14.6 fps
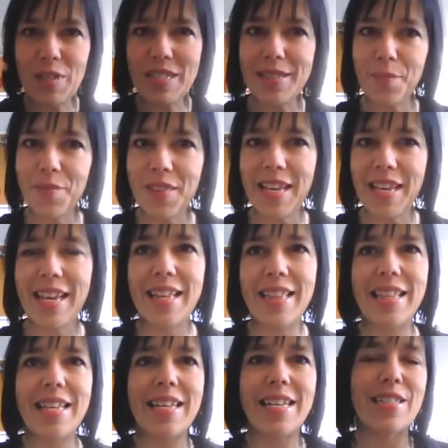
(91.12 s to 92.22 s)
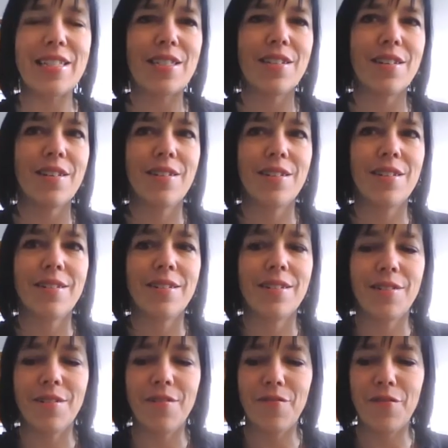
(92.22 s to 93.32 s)
something in this
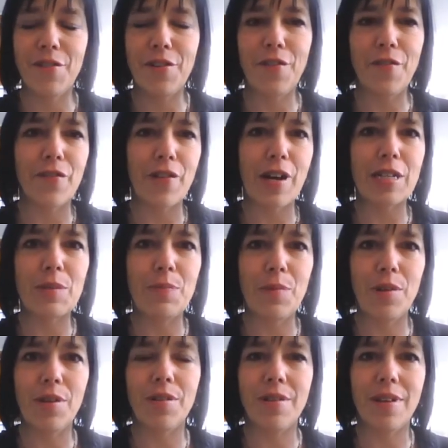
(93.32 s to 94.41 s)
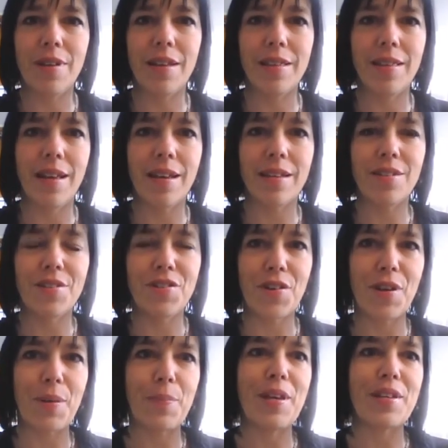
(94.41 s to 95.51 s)
full frost moon that
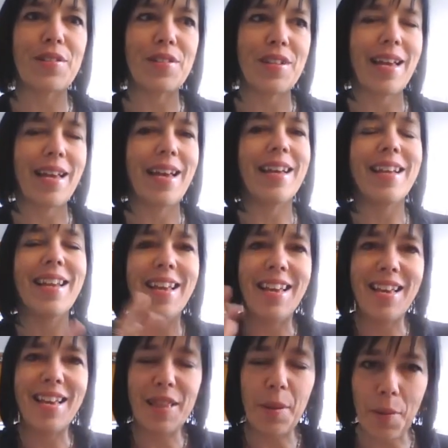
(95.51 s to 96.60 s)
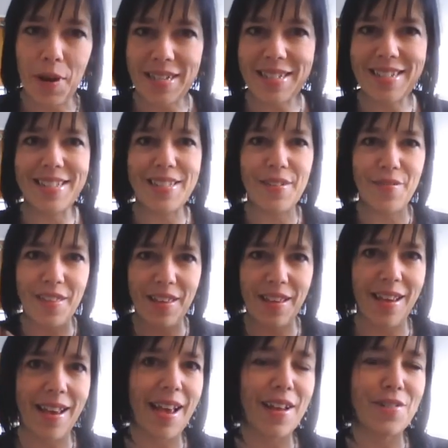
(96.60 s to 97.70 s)
showed up yesterday, and the presence of the
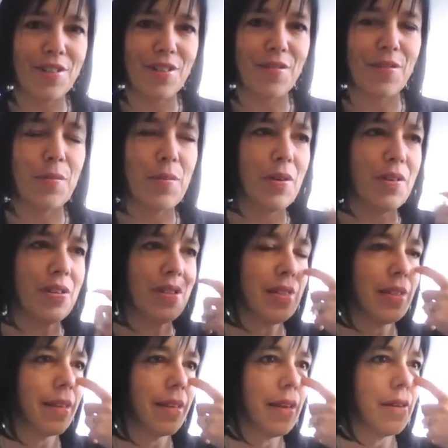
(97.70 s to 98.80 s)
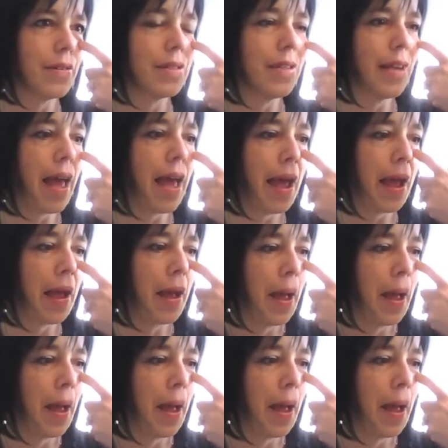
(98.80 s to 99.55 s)
energy of the moon is still here today,